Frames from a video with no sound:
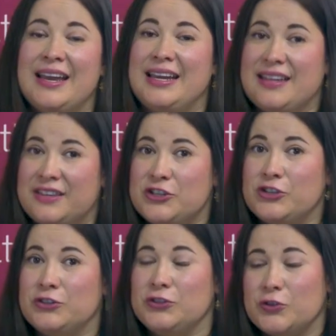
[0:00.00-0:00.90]
In
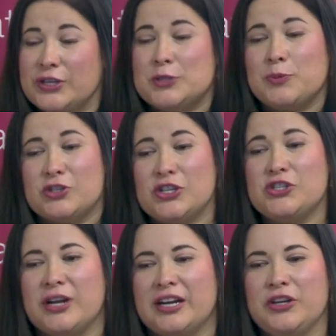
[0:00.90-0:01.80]
addition to his
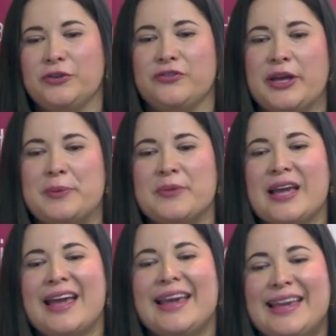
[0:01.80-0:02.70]
position at UFM,
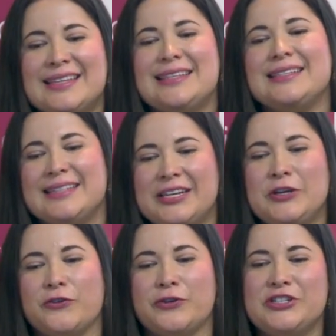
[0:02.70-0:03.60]
he is a
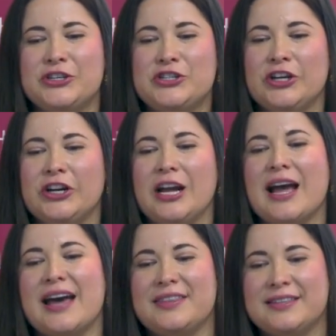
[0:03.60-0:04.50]
senior researcher
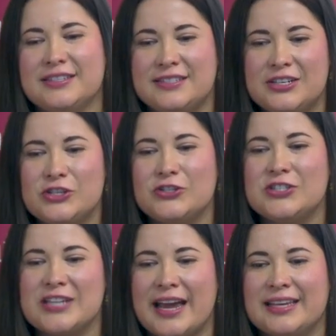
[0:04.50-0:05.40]
at the Decision
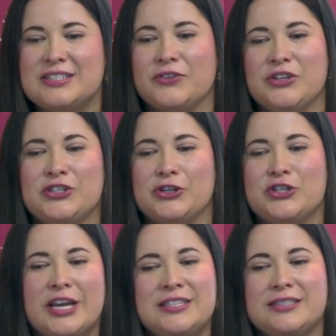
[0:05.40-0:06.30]
Science
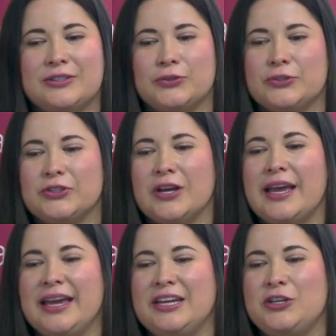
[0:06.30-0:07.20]
Research Institute
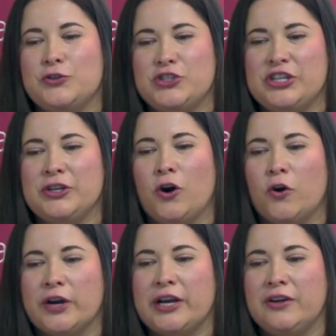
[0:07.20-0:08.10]
in Eugene,
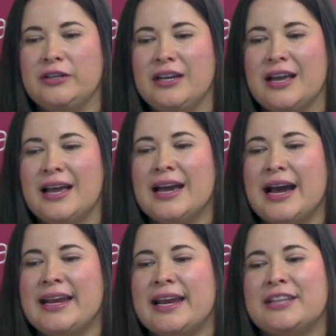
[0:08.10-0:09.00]
Oregon,
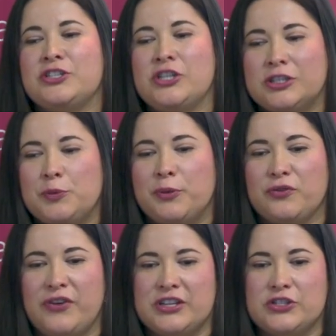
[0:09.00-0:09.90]
and an adjunct
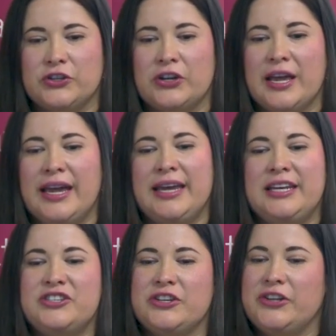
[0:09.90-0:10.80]
professor in
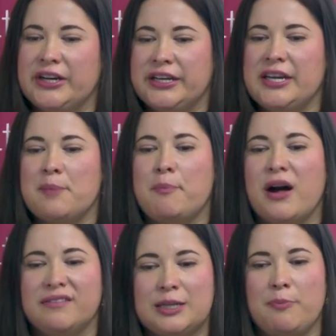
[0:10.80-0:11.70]
engineering and
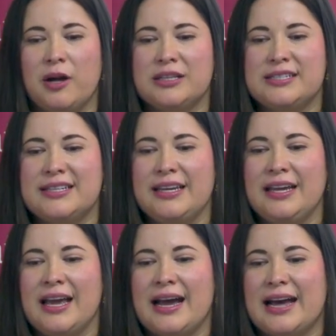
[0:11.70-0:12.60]
public policy
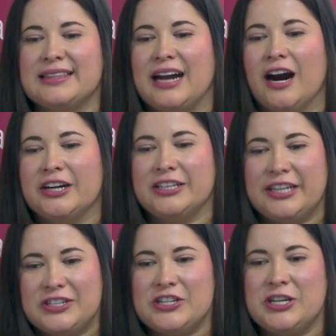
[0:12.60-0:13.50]
at
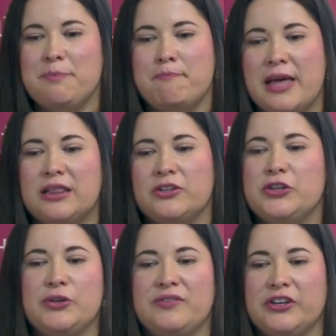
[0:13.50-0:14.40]
Carnegie Mellon
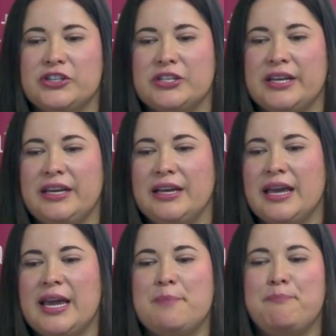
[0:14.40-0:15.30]
University
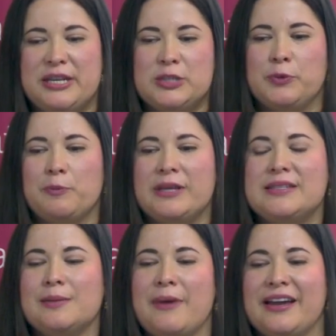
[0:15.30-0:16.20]
in Pittsburgh,
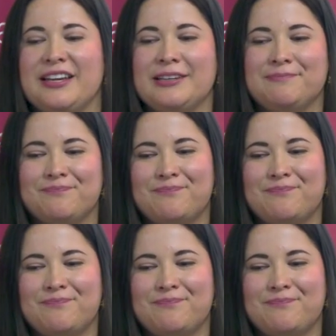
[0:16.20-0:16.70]
Pennsylvania.